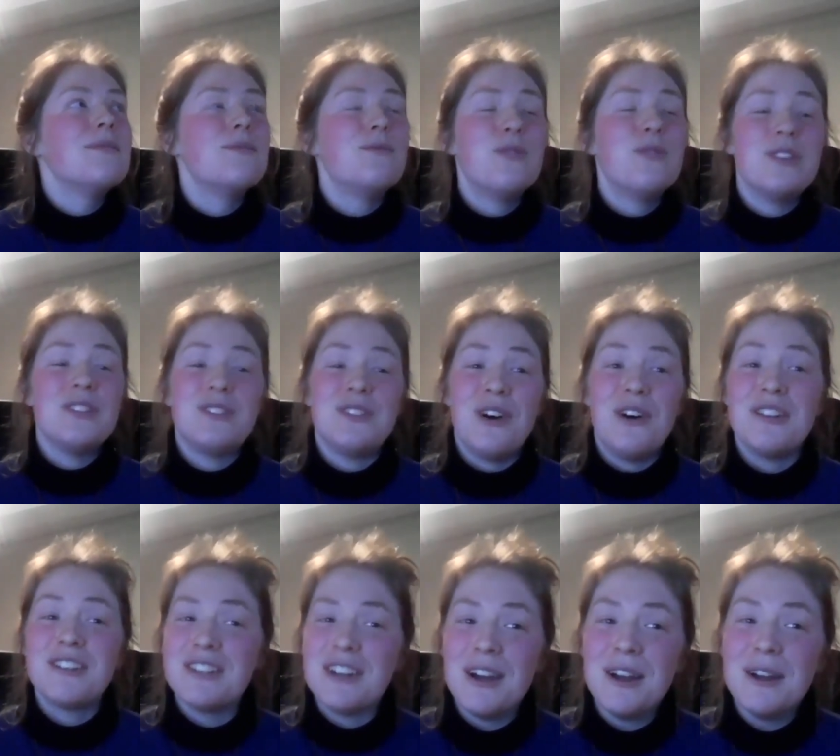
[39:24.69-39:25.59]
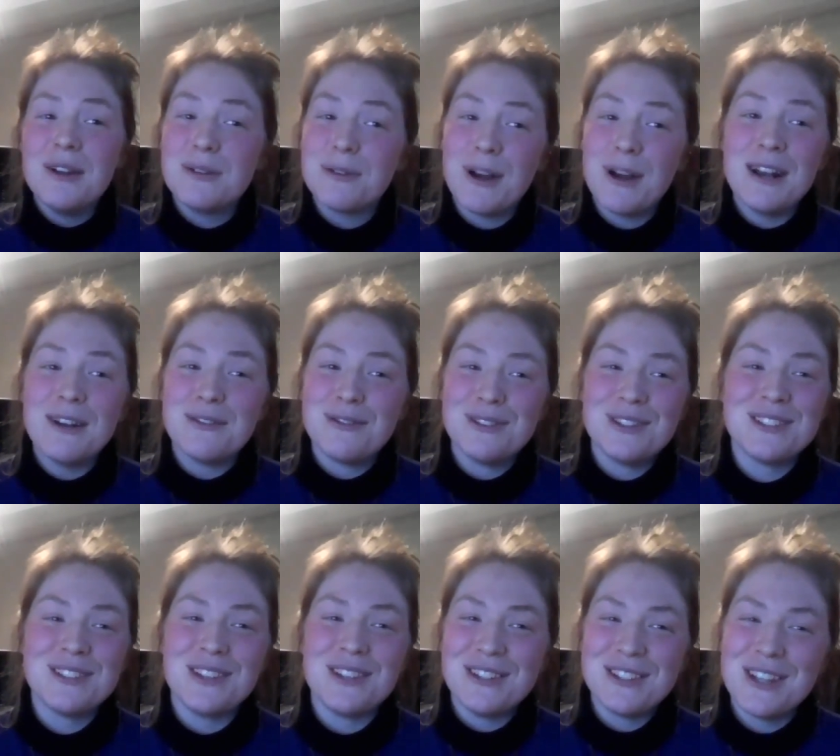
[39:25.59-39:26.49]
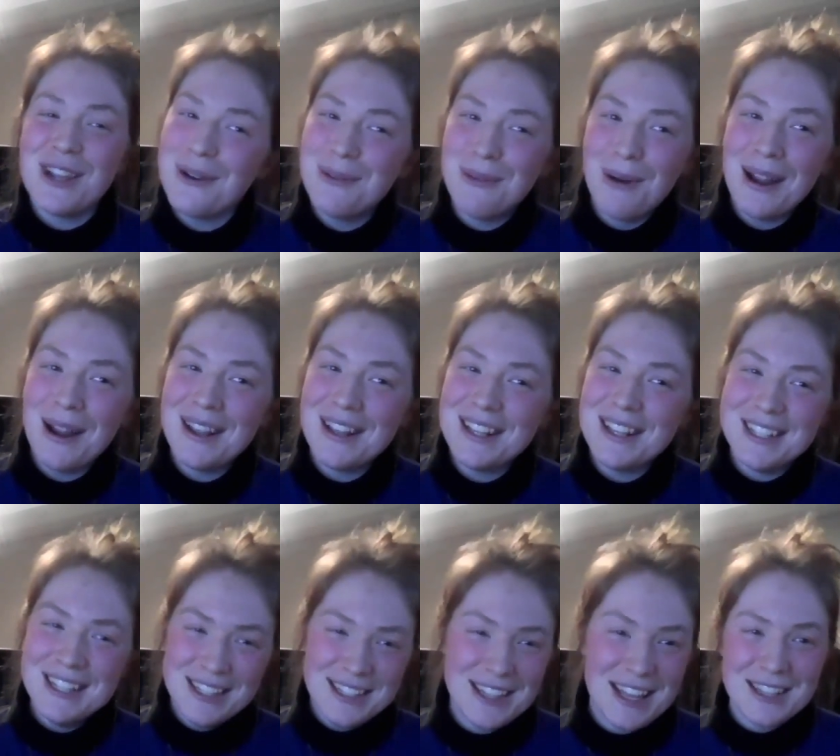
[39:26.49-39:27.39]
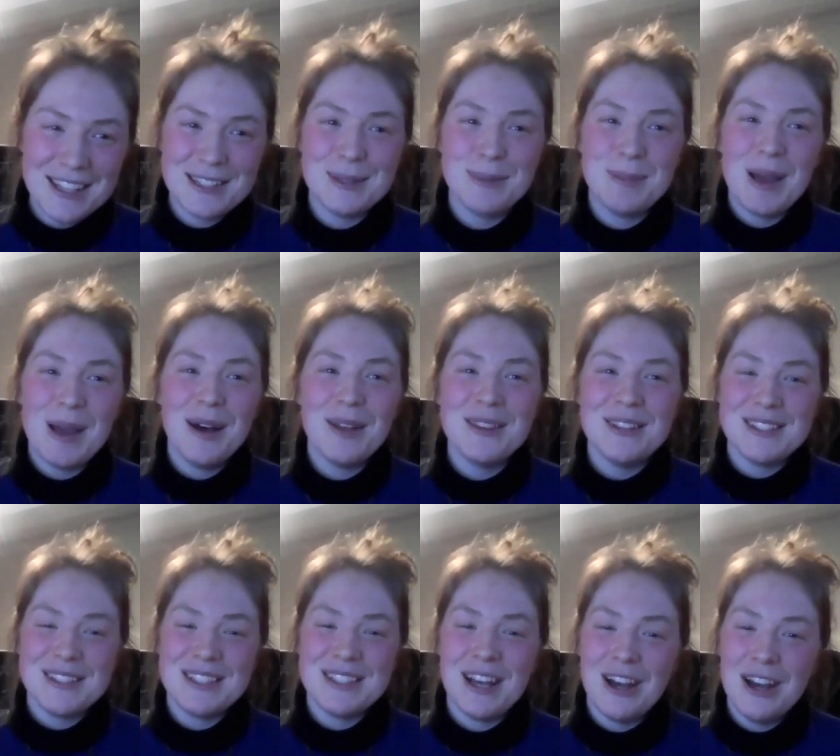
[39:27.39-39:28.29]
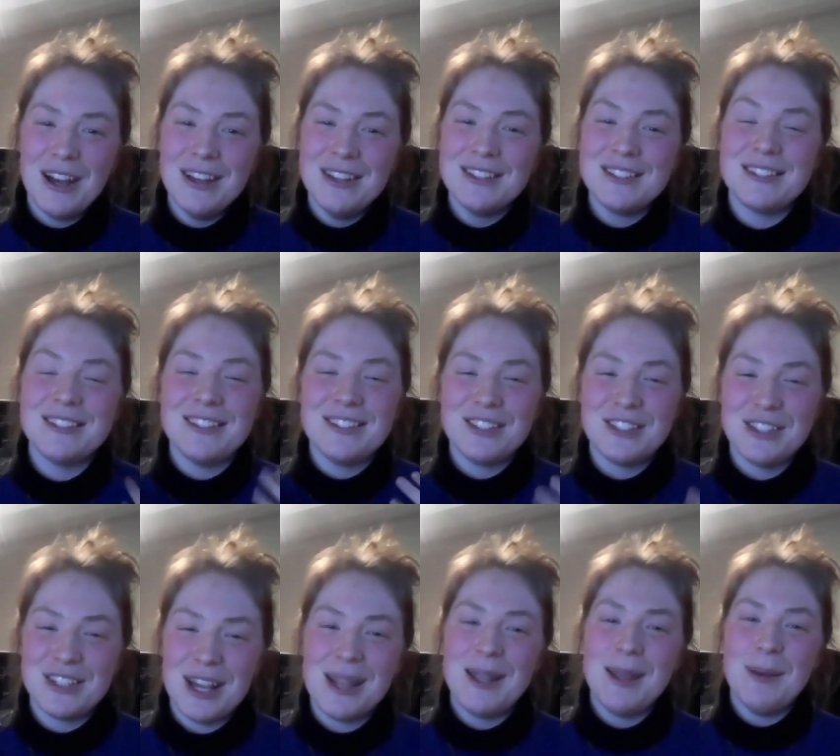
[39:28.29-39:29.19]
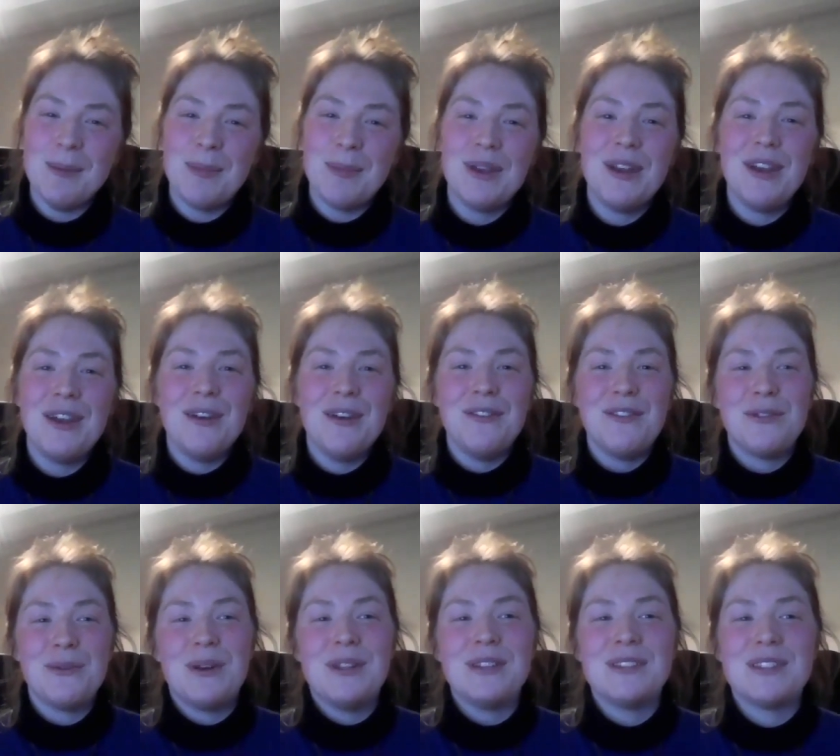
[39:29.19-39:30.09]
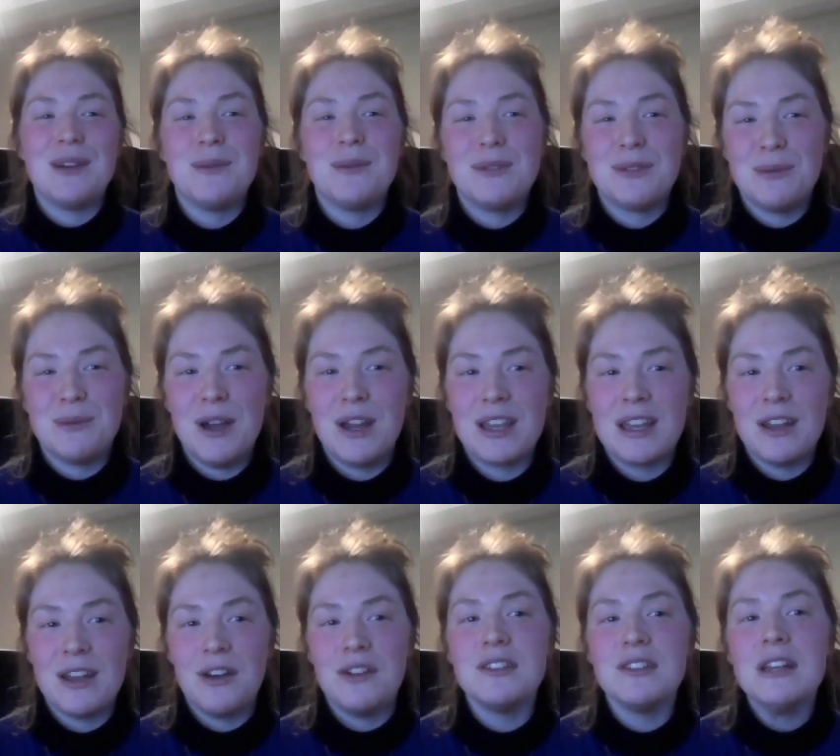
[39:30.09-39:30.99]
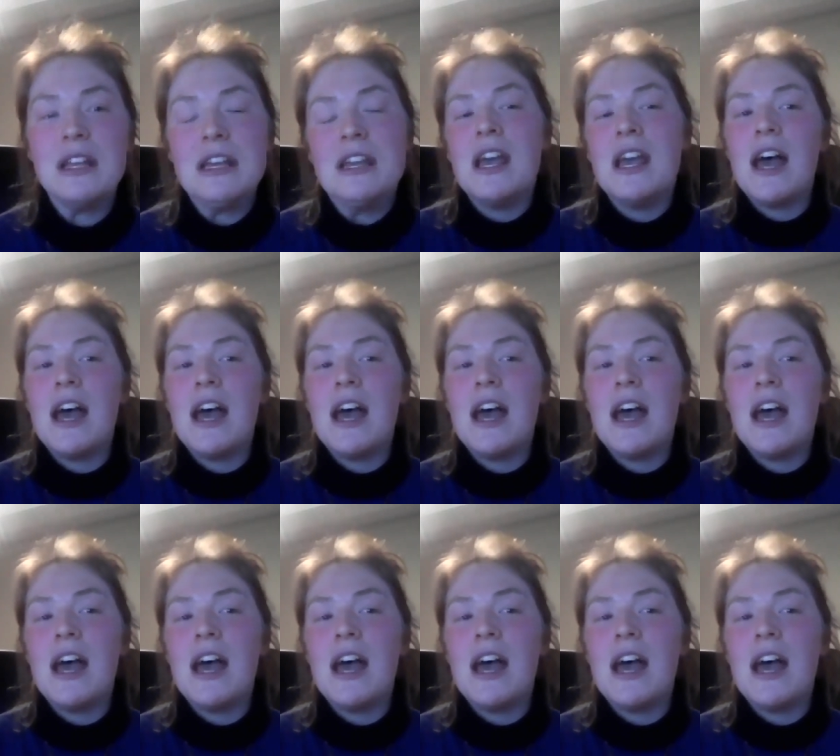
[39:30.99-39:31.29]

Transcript: grain of risotto rice, that's about the size and shape of the ones I was working on.